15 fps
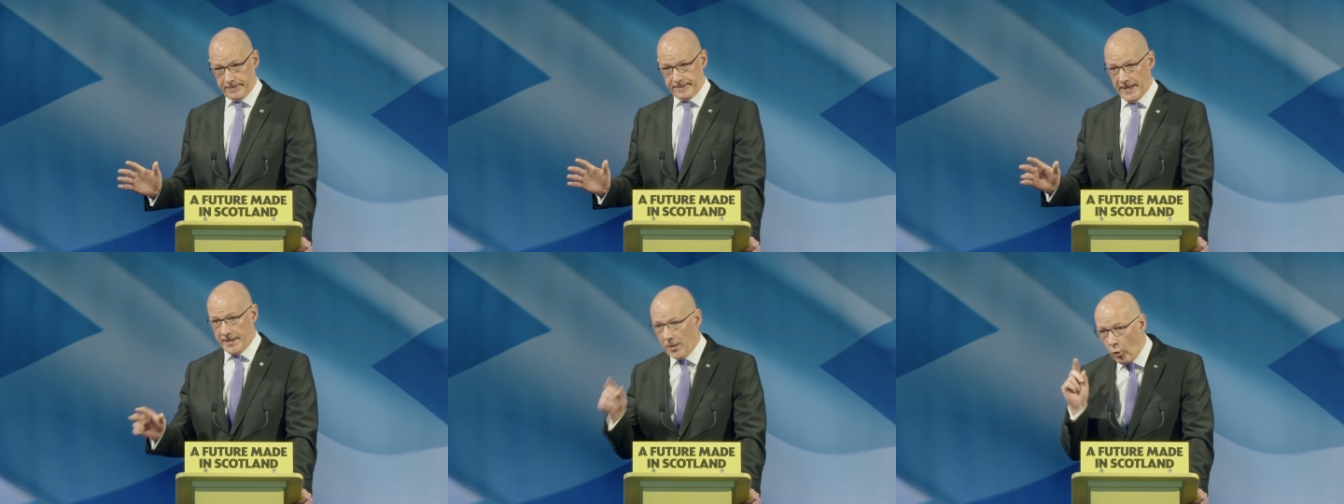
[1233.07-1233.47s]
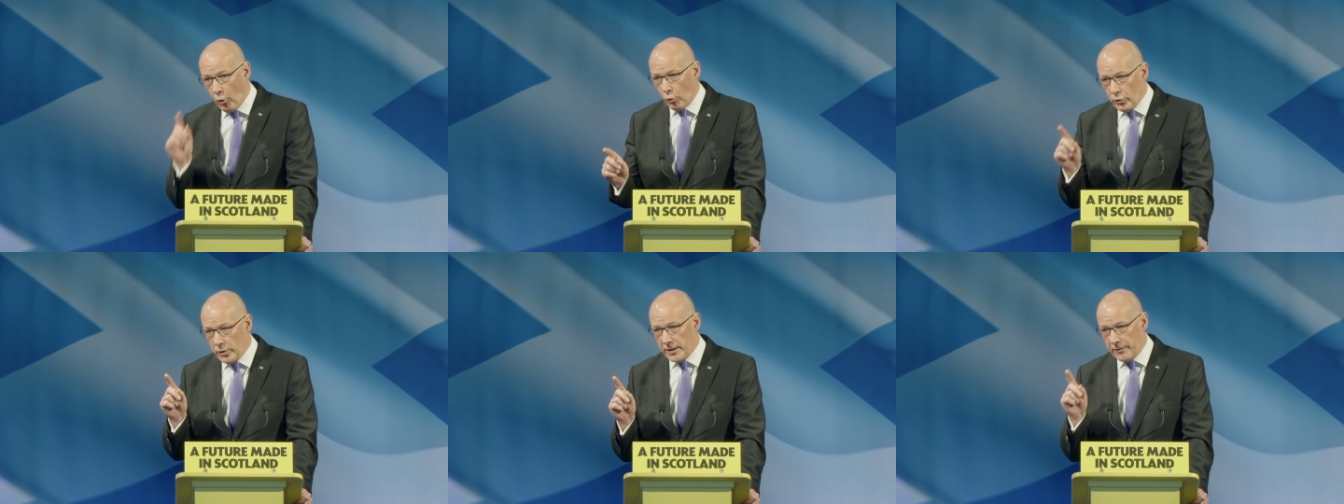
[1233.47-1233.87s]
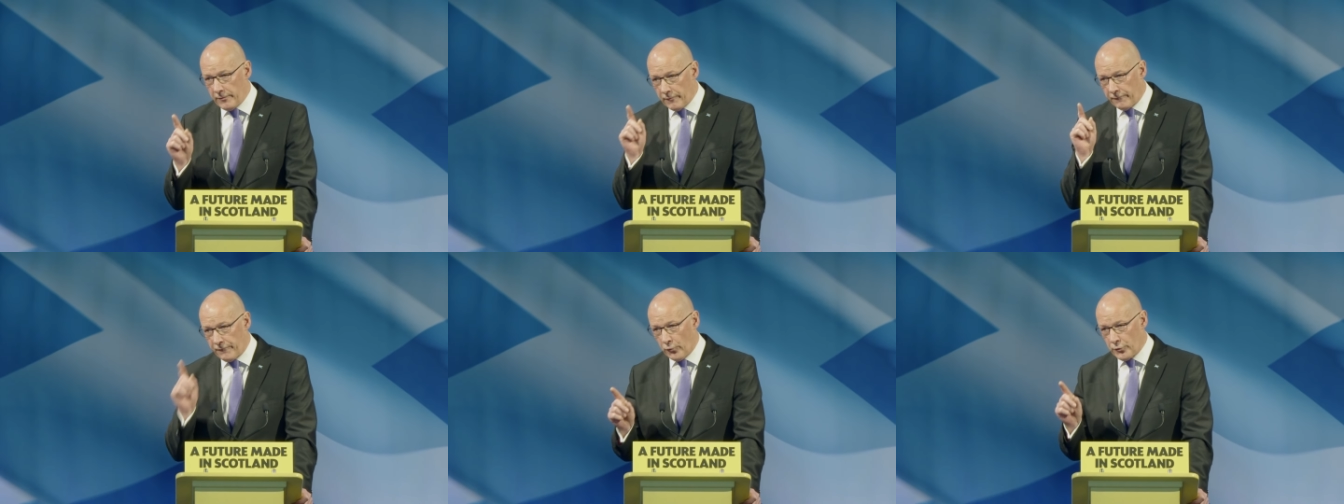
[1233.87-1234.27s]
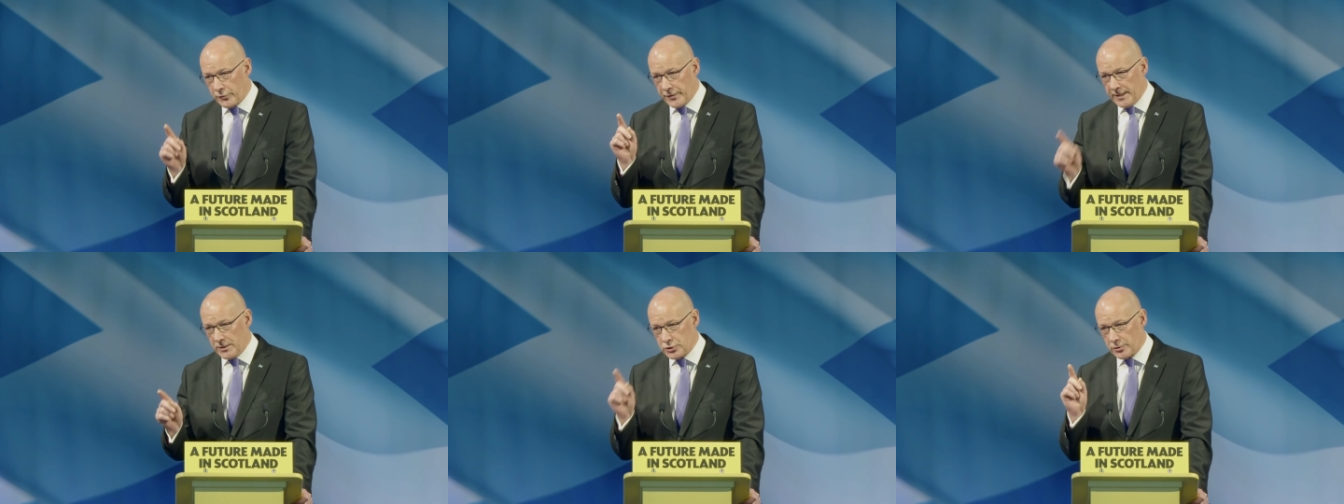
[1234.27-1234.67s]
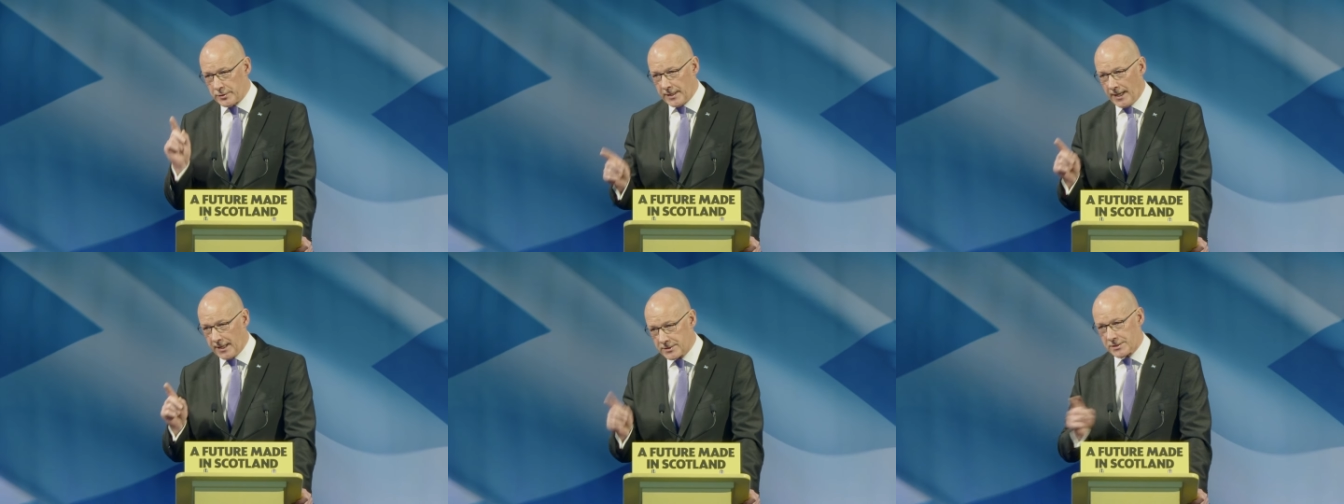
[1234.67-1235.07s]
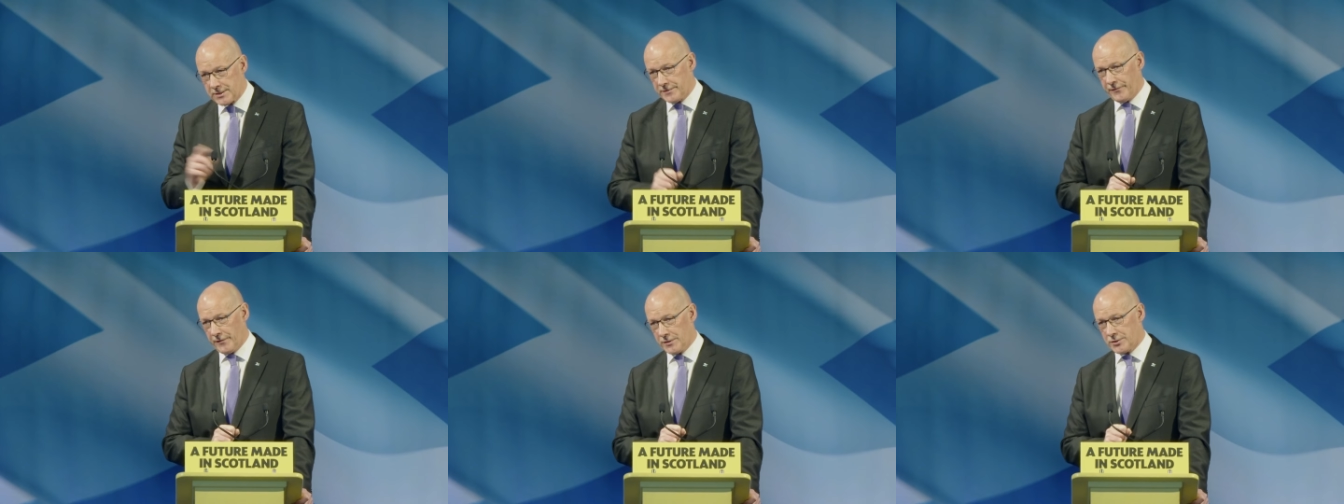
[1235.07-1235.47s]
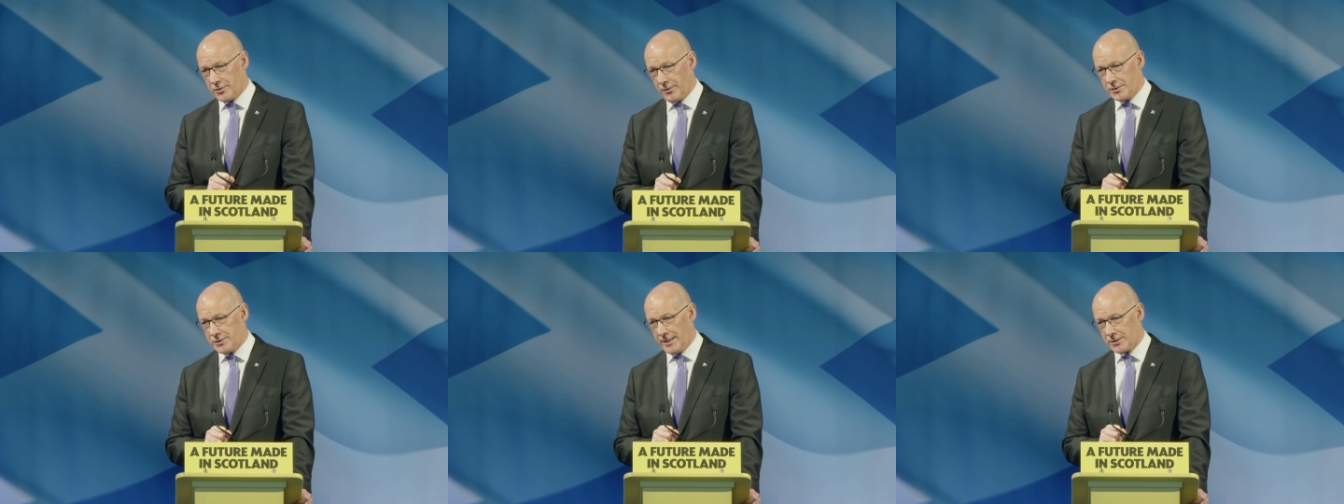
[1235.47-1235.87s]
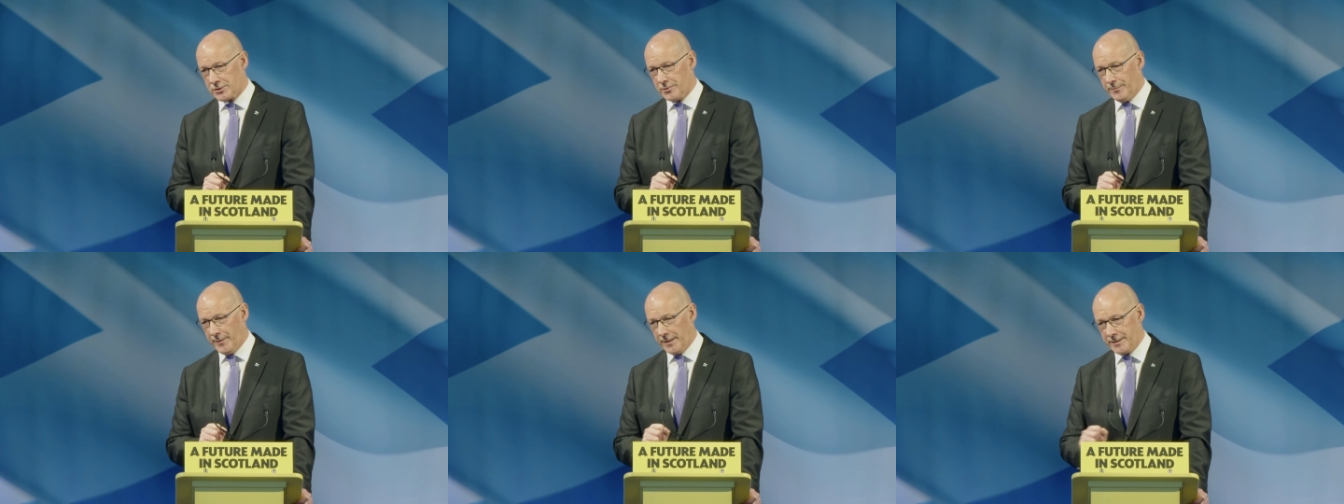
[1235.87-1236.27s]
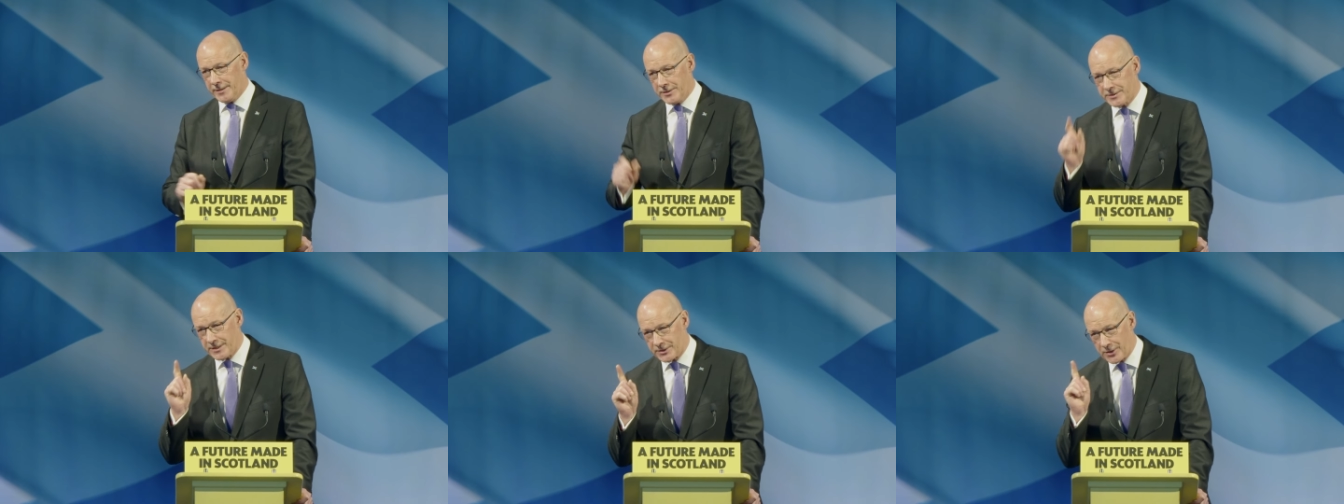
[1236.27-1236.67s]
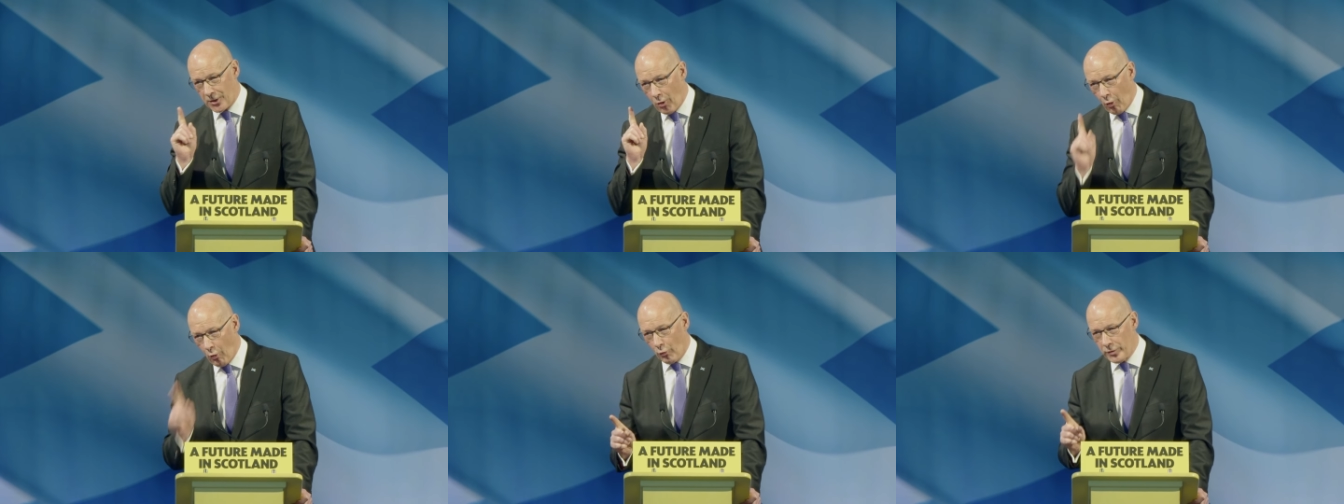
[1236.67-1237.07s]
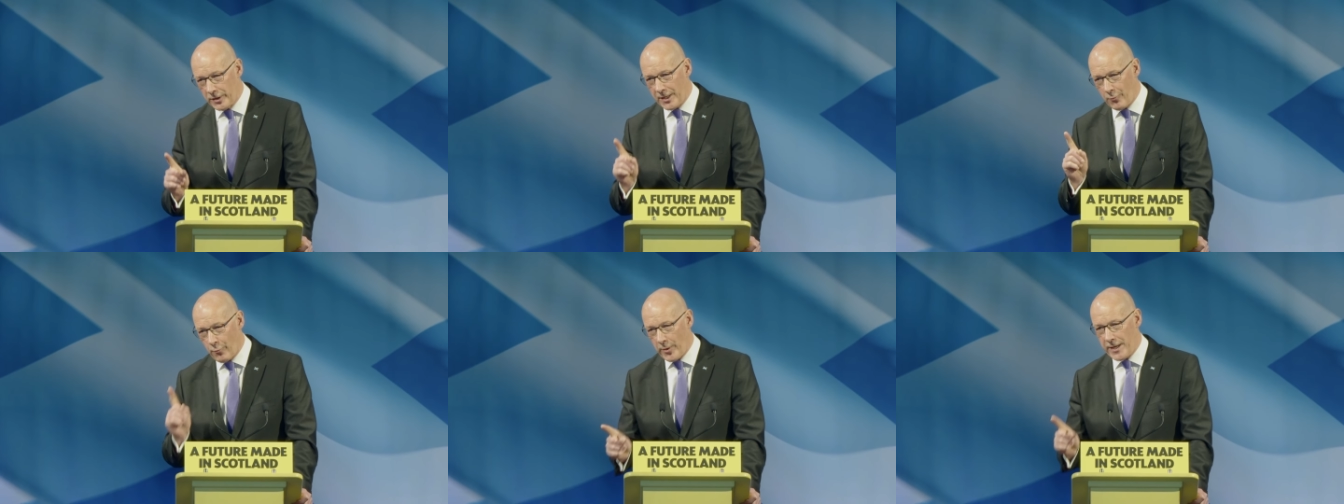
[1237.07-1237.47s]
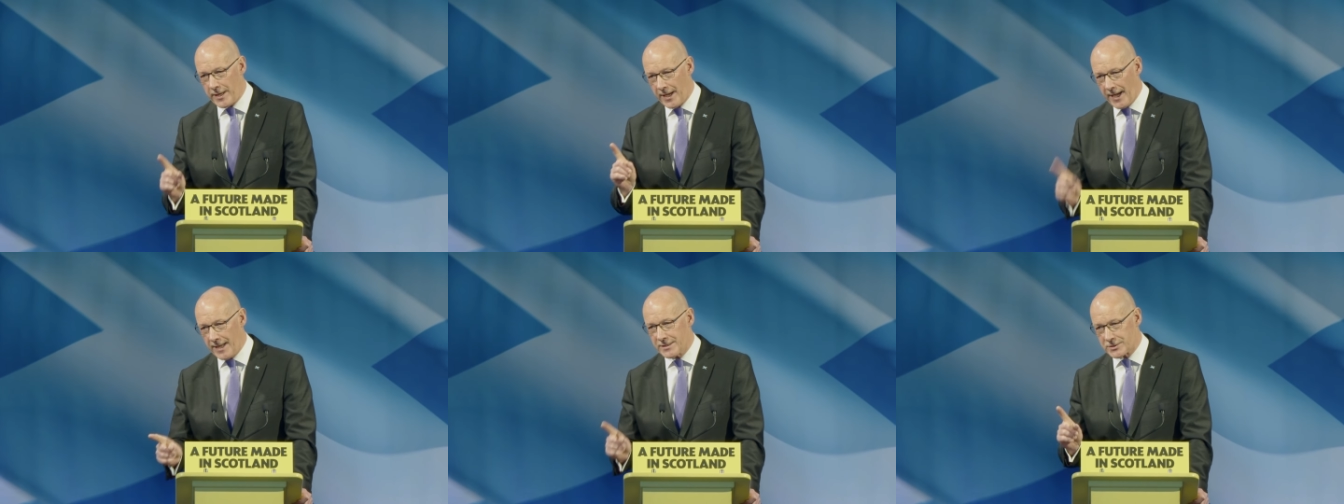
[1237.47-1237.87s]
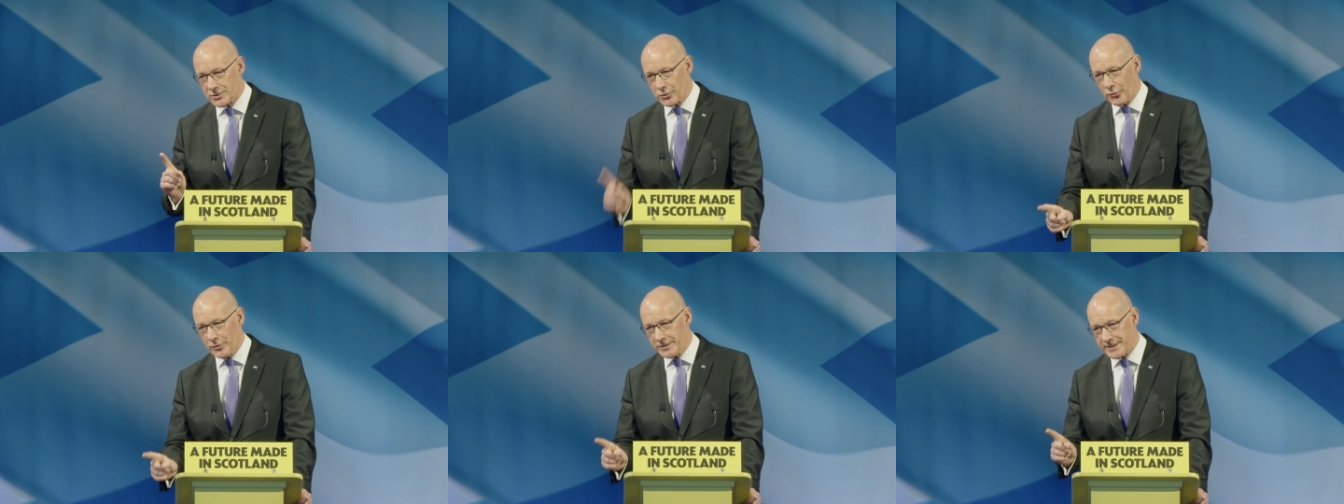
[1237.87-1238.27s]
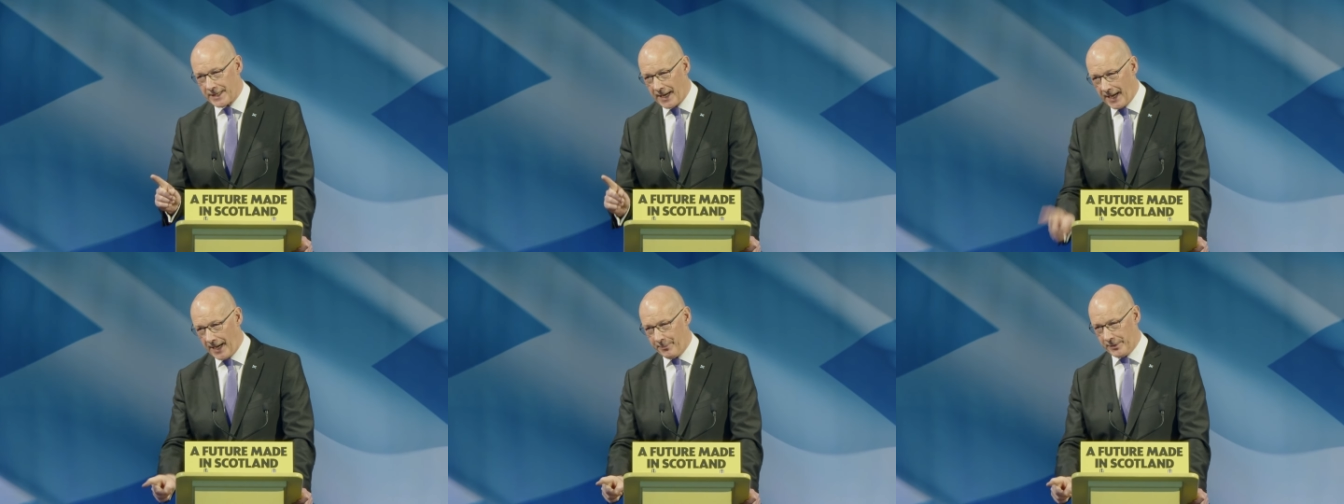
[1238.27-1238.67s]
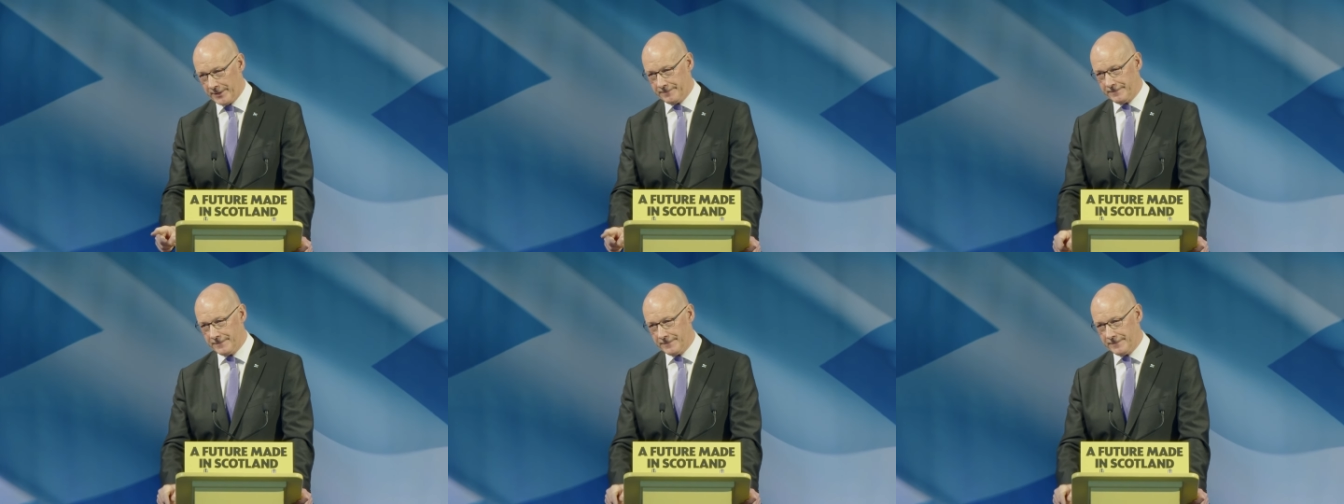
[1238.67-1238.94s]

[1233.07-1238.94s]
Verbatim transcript: then the only vote they should cast is for the Scottish National Party, because that's the only way it's going to happen.